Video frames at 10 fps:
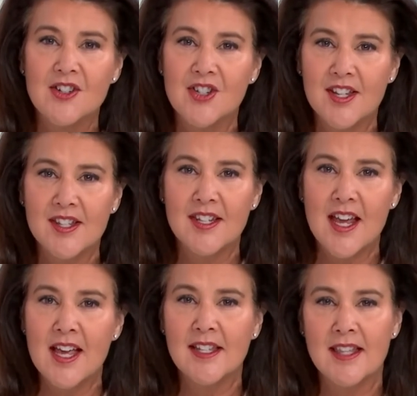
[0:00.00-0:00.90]
just
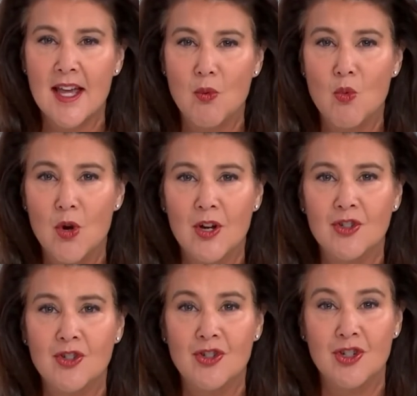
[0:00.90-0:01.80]
as they were
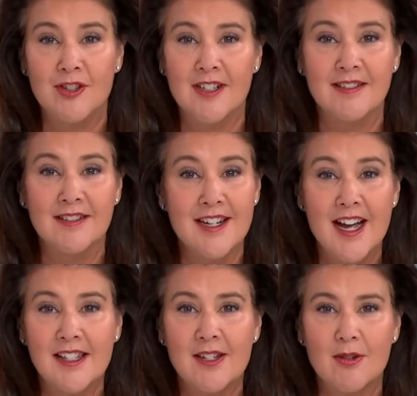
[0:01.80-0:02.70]
during the
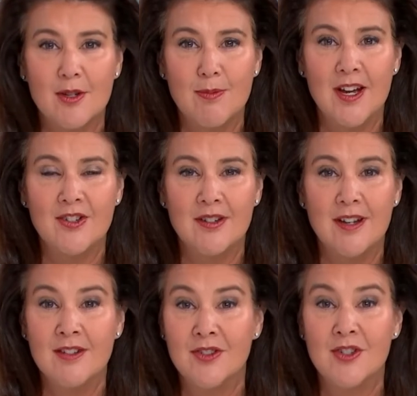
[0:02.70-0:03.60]
Nazi occupation,